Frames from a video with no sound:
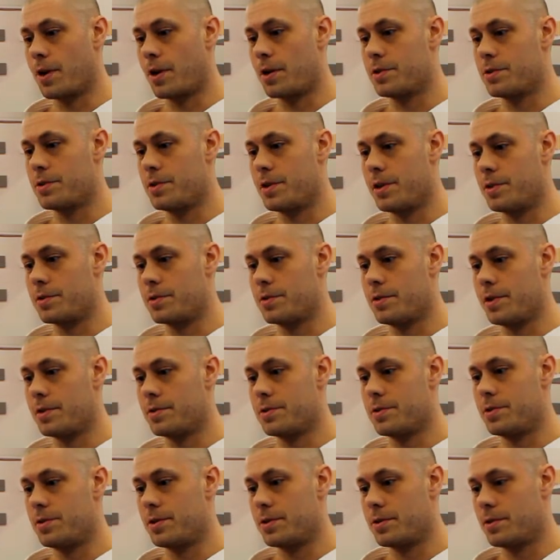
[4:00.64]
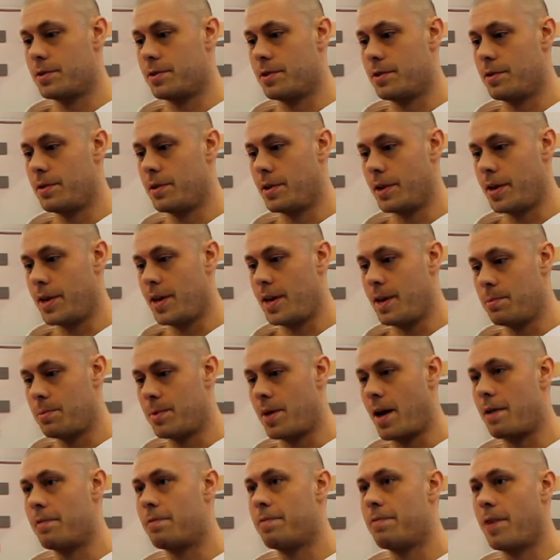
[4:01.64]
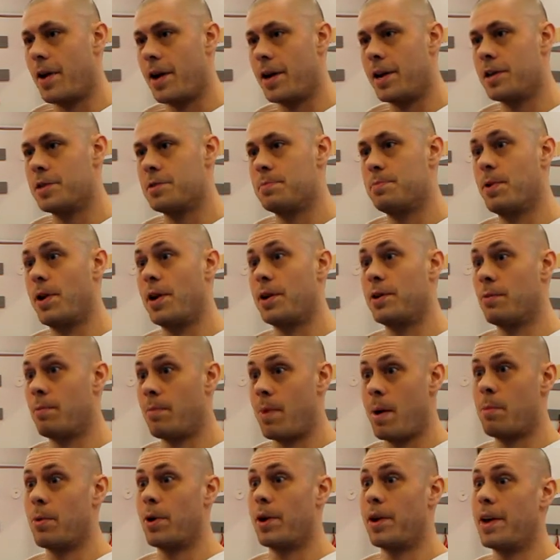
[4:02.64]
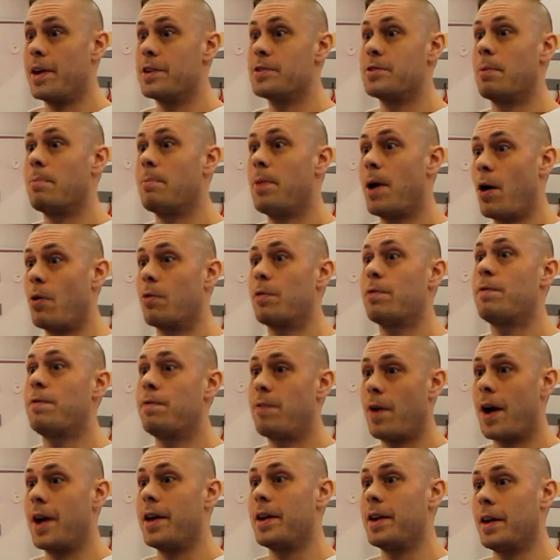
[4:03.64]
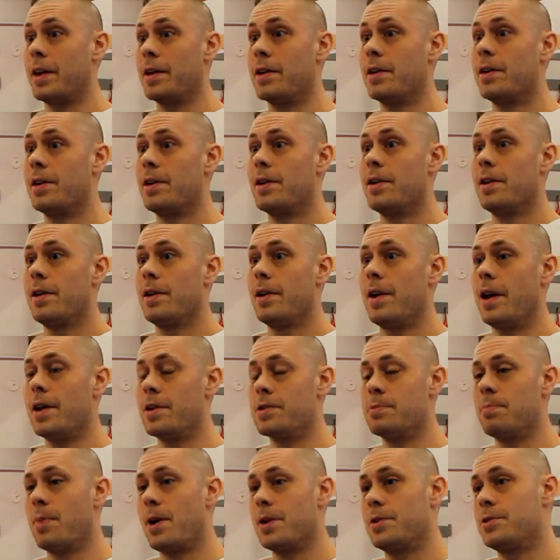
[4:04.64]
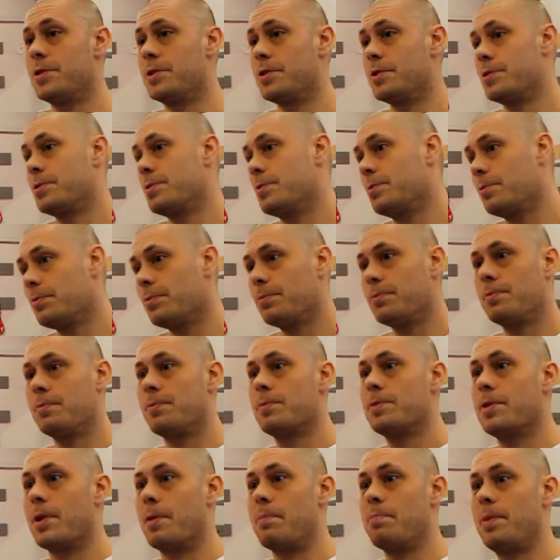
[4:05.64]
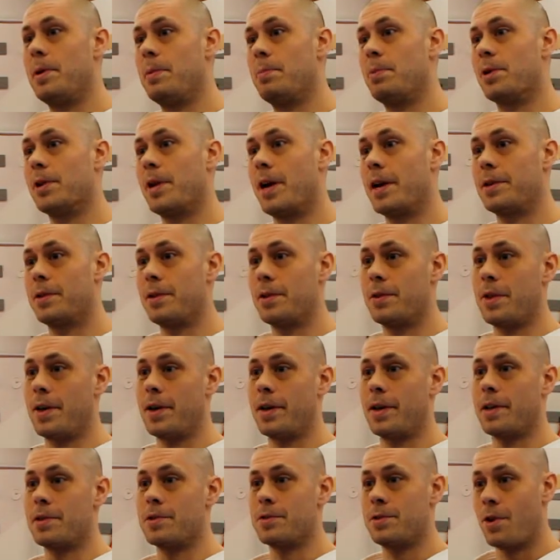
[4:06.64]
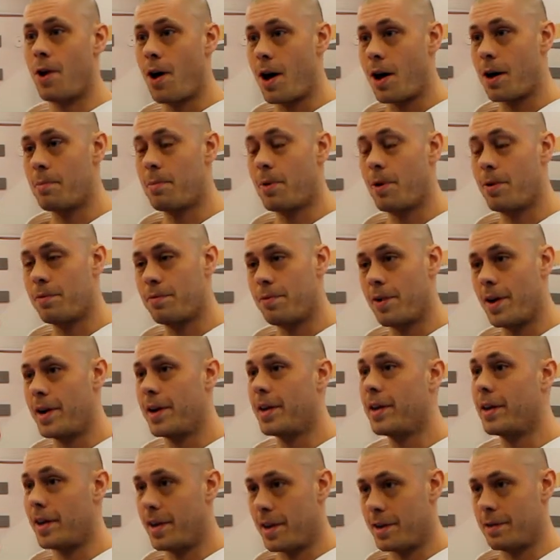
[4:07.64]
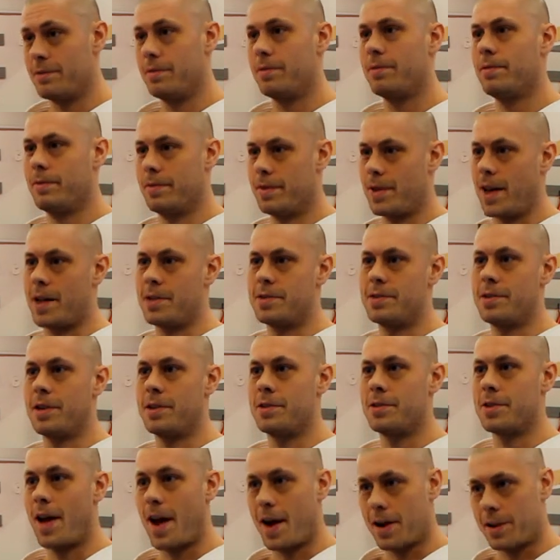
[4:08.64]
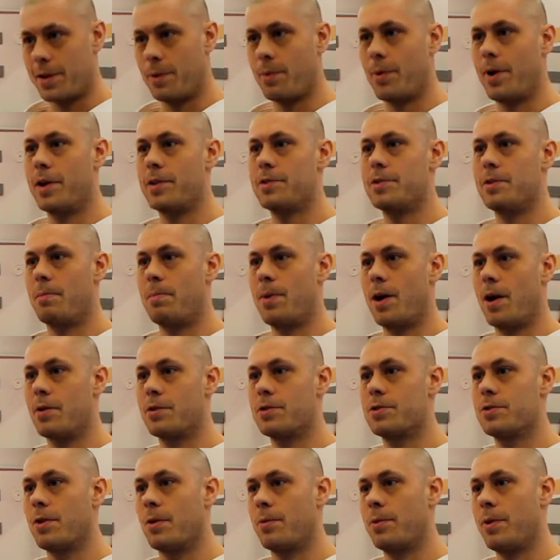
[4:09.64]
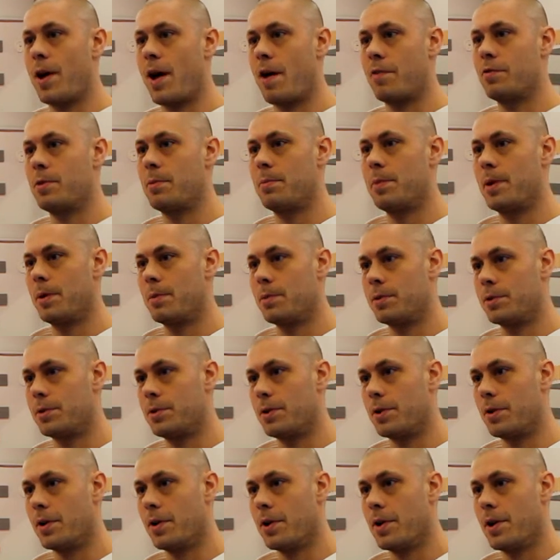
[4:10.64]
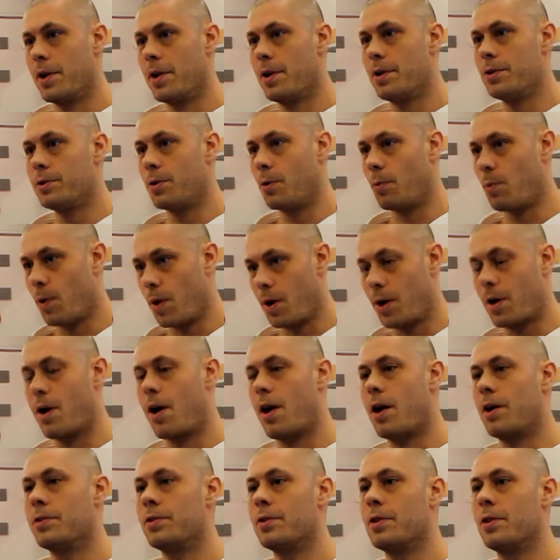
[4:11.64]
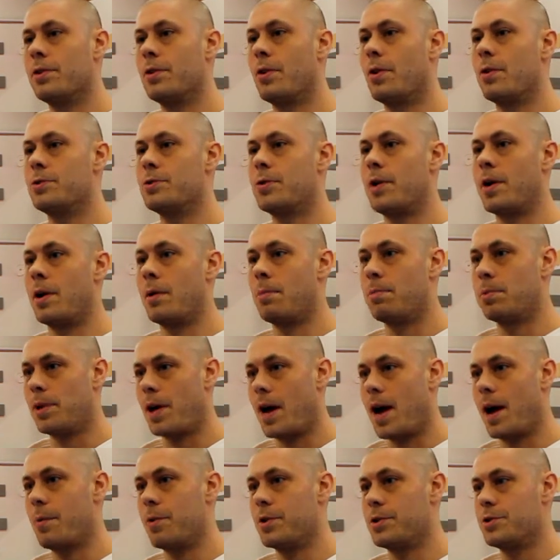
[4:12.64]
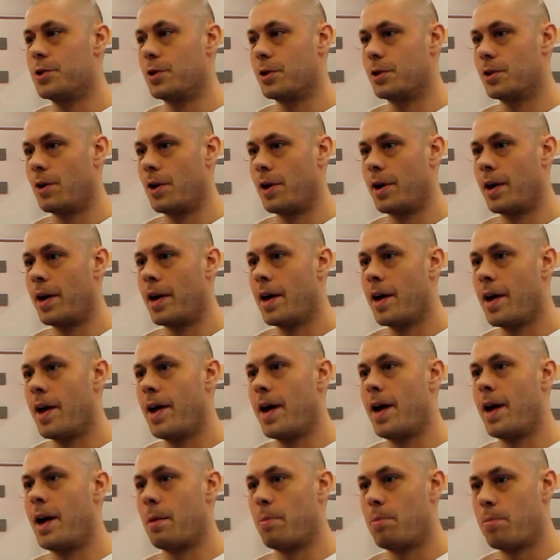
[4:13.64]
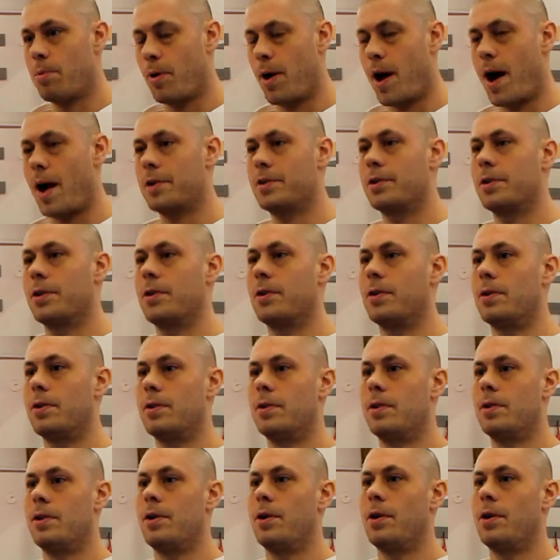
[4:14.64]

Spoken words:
arts is just to keep that fighting spirit. Remember, it is about fighting. As much as some people like to think it's not about fighting, that's exactly what it's about. So you have to be able to work hard in the dojo and apply what you're learning in a practical,